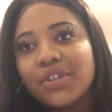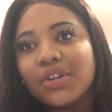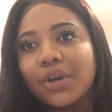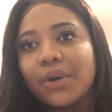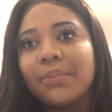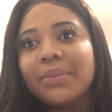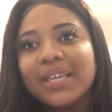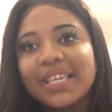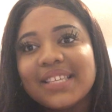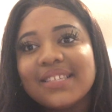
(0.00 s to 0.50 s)

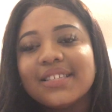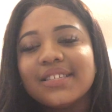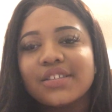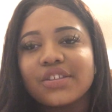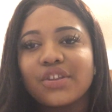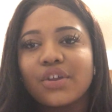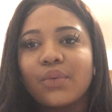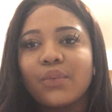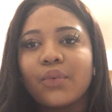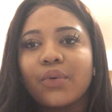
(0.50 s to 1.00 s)
pieces
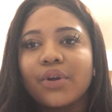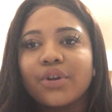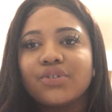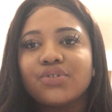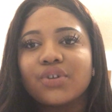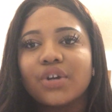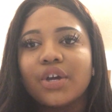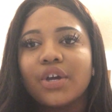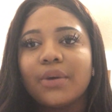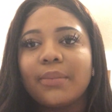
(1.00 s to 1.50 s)
in your
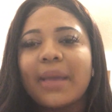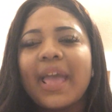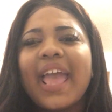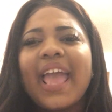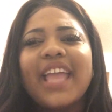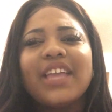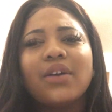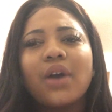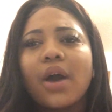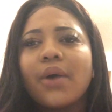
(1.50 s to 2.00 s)
wardrobe,
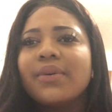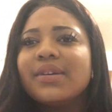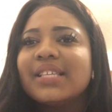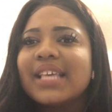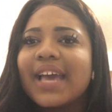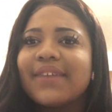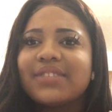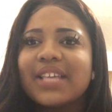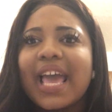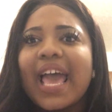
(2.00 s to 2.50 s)
you always
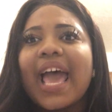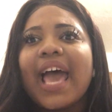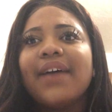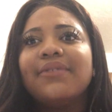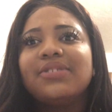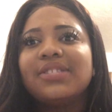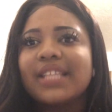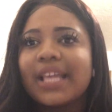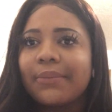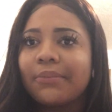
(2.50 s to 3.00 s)
have to
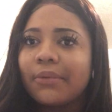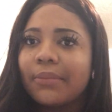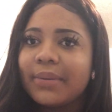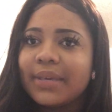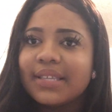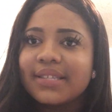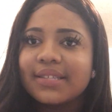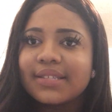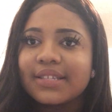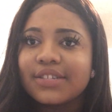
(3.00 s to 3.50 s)
have staple
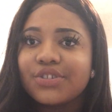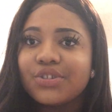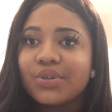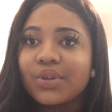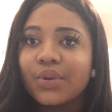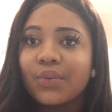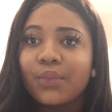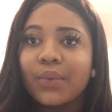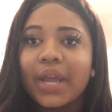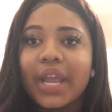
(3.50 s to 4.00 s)
pieces that you
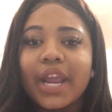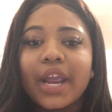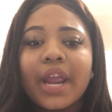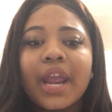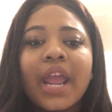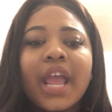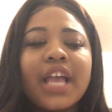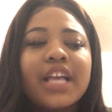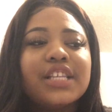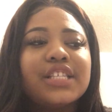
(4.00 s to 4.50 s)
can wear.
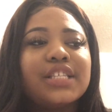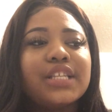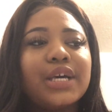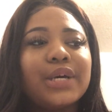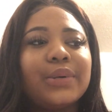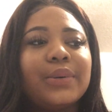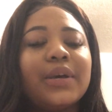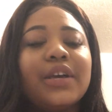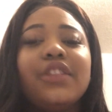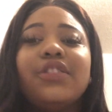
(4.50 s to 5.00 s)

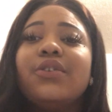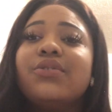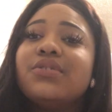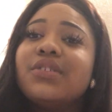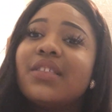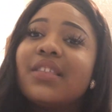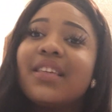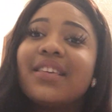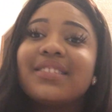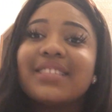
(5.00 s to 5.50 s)
So those
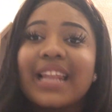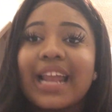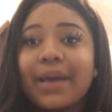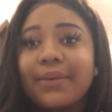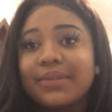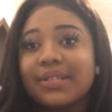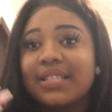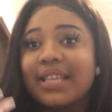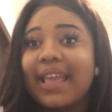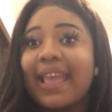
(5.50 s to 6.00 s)
are things that I
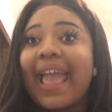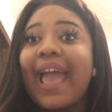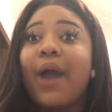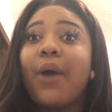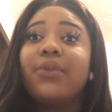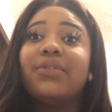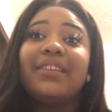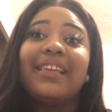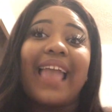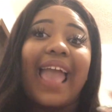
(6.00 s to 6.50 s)
would say
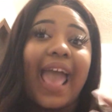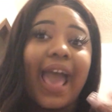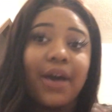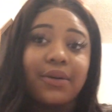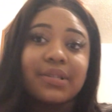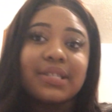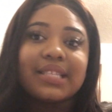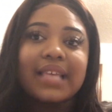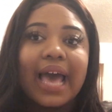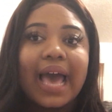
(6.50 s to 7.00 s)
on the
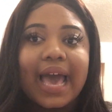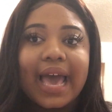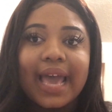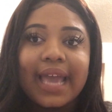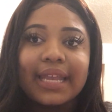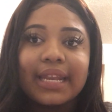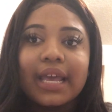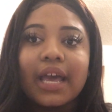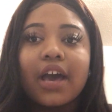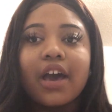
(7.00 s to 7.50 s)

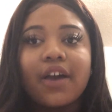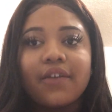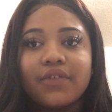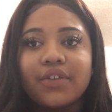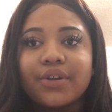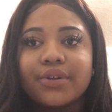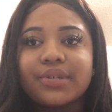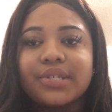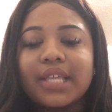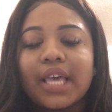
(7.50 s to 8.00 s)
outside of
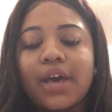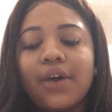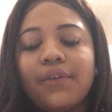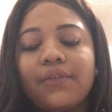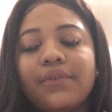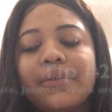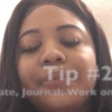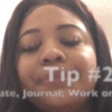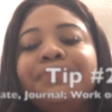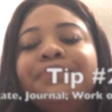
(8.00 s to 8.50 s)
yourself.
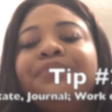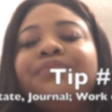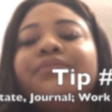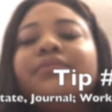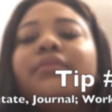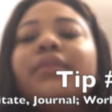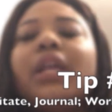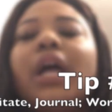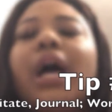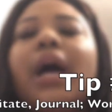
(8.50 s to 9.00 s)

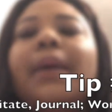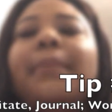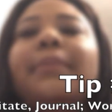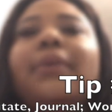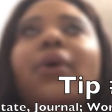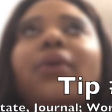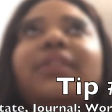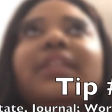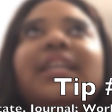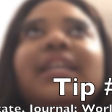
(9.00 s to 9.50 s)

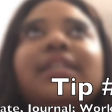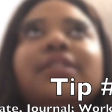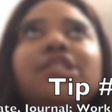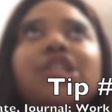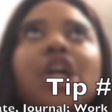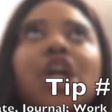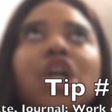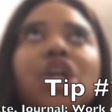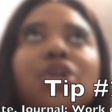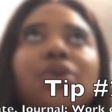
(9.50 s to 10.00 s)
On the
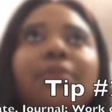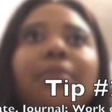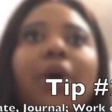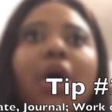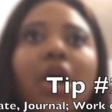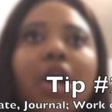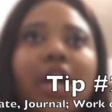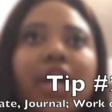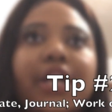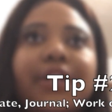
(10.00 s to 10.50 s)
internal
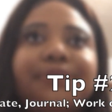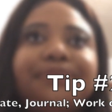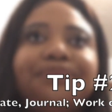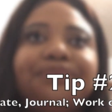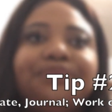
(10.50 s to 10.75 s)
part,